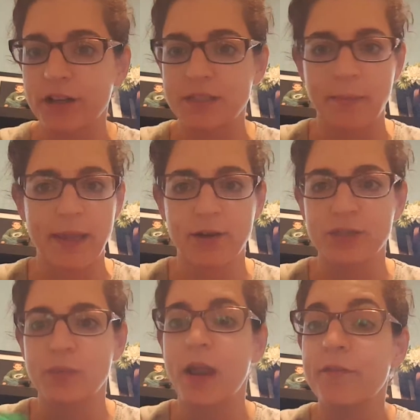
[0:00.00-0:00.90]

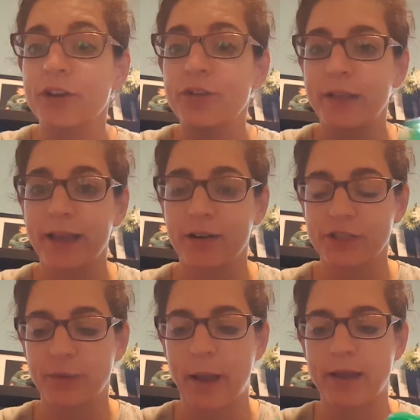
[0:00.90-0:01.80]
tomatoes, whatever you like on
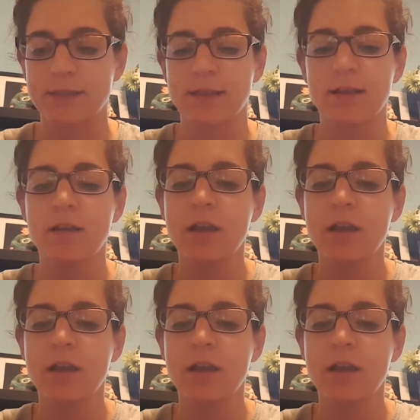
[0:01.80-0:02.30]
your pasta.